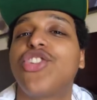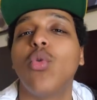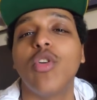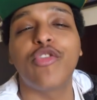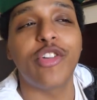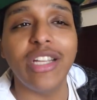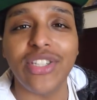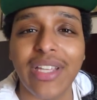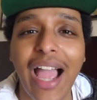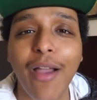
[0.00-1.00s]
so
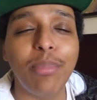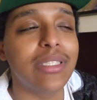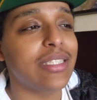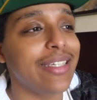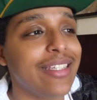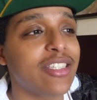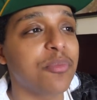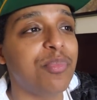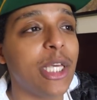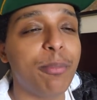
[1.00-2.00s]
refreshing. I've been seeing
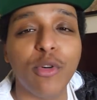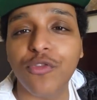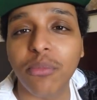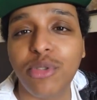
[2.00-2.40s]
some people from